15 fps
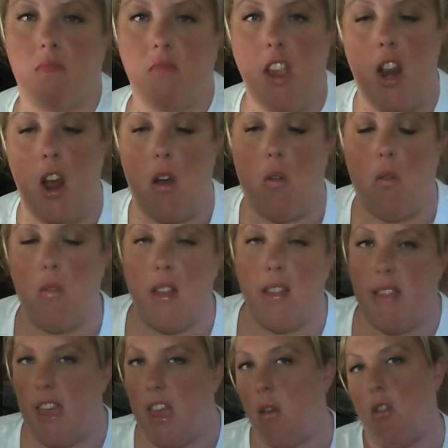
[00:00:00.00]
you know, I'll
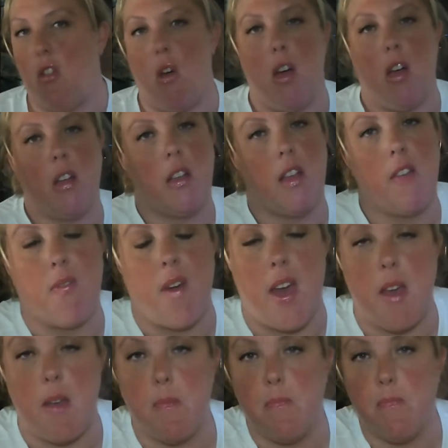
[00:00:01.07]
take you along if
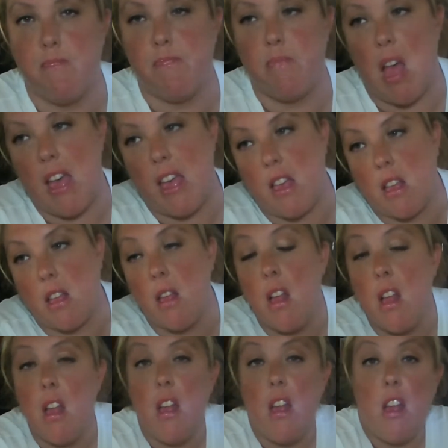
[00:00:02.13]
I'm like
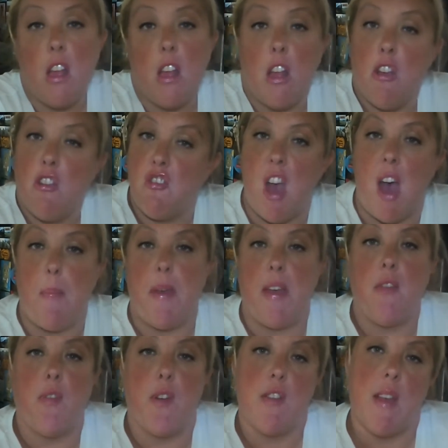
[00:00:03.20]
shopping
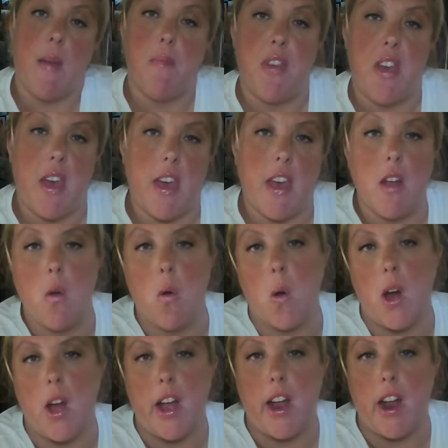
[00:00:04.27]
for something
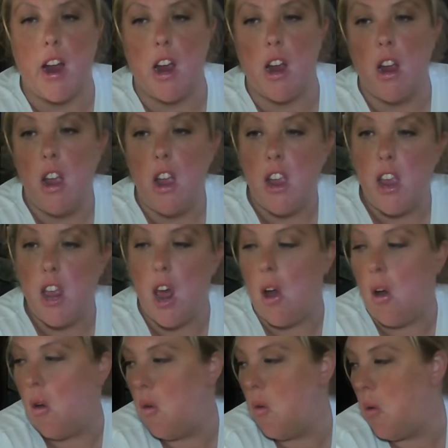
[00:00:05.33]
or, you
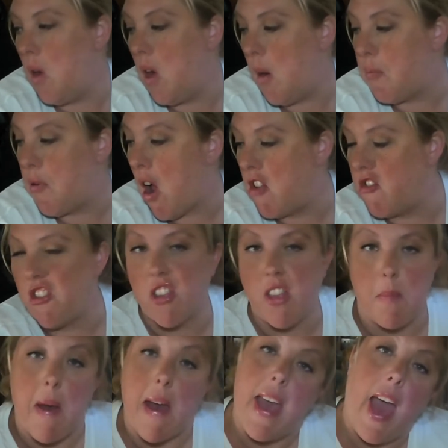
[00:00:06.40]
know, a project in
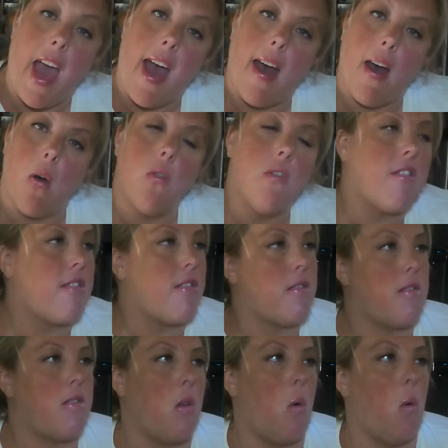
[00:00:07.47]
my
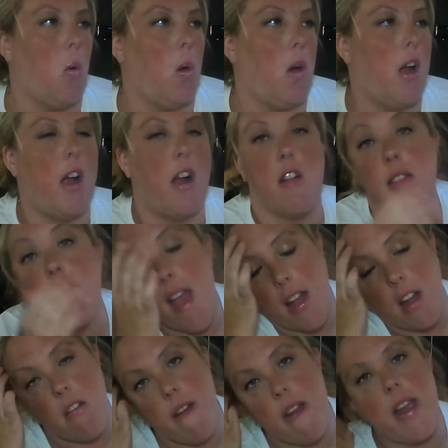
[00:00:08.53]
house or
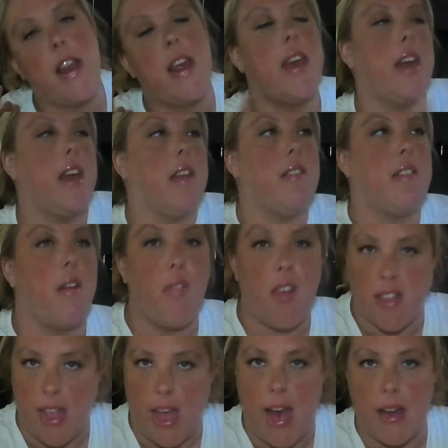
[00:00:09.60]
decorating, stuff
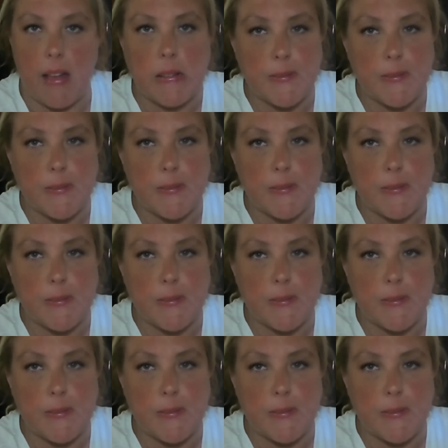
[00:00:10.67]
like that.